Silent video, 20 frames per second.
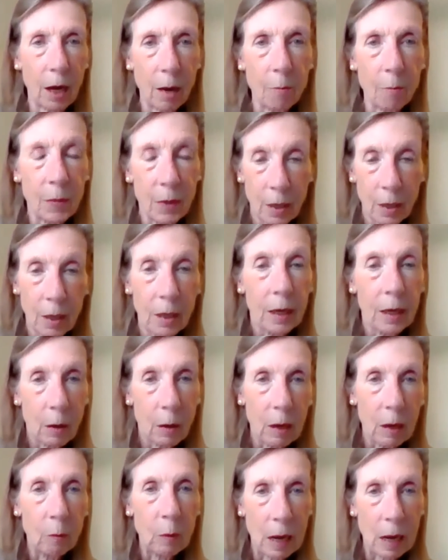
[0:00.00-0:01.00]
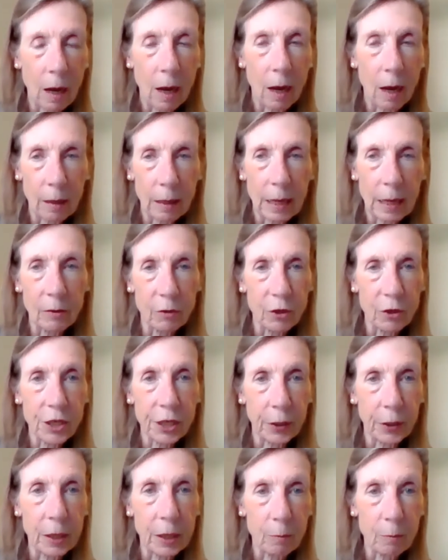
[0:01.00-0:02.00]
um, uh, and
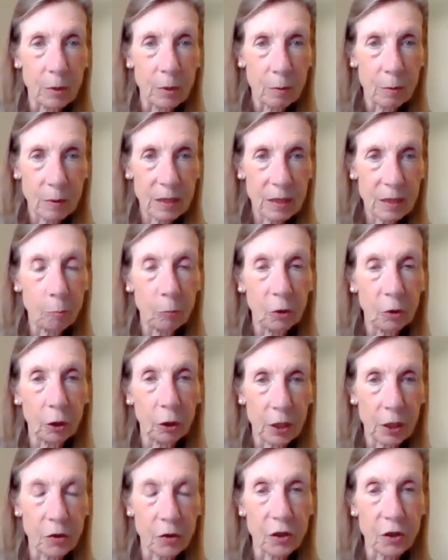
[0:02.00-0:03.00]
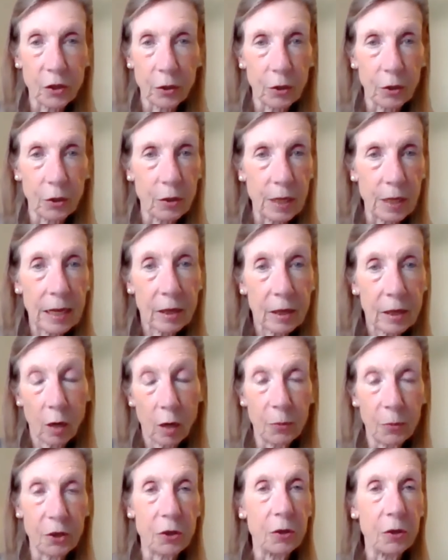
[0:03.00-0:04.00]
sharing similar concerns and
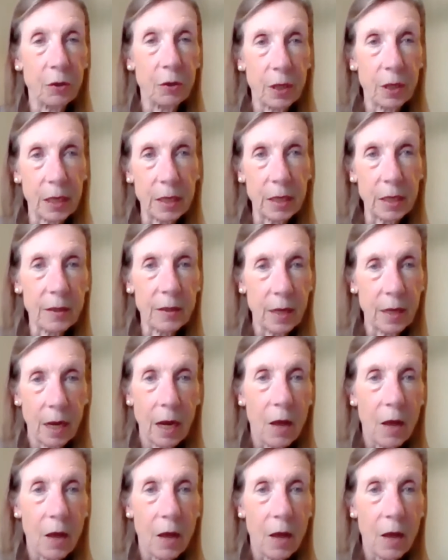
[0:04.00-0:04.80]
opportunities